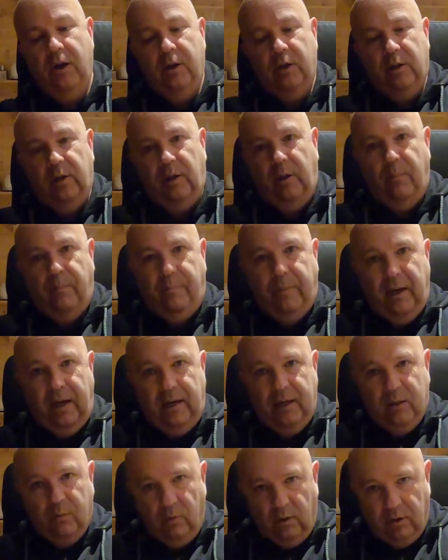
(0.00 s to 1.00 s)
So the
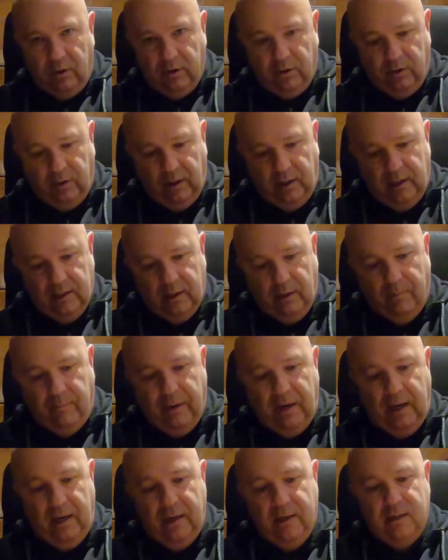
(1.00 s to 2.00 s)
base, one good thing is the
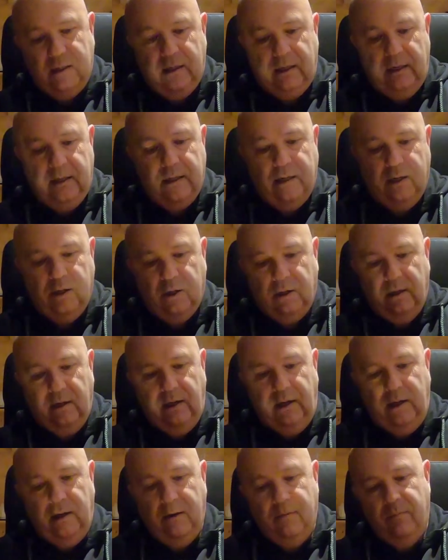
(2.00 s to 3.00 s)
base is
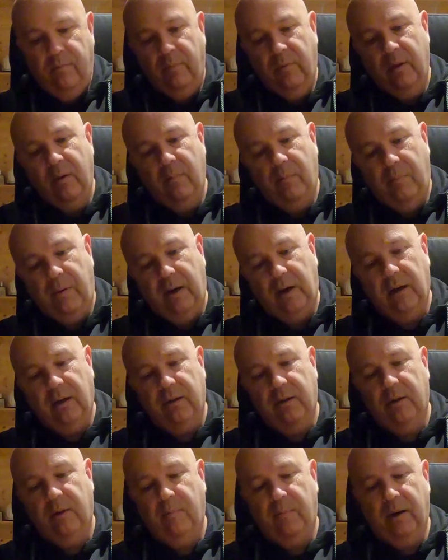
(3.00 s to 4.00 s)
actually bigger
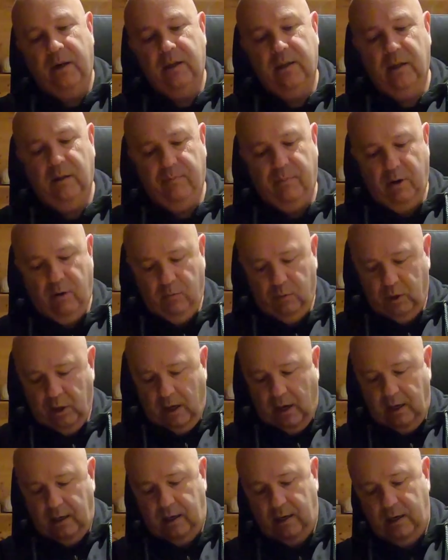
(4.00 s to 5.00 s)
than the base of the bottle
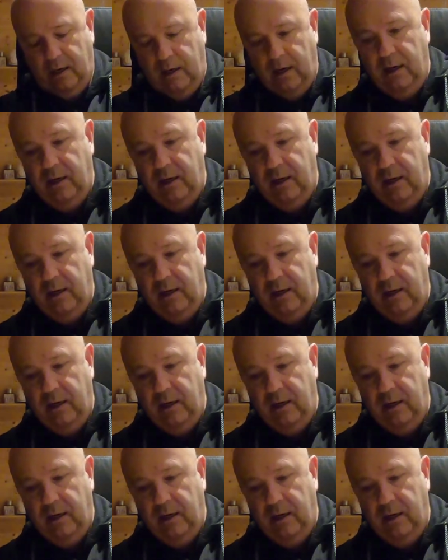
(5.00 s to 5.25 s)
jack.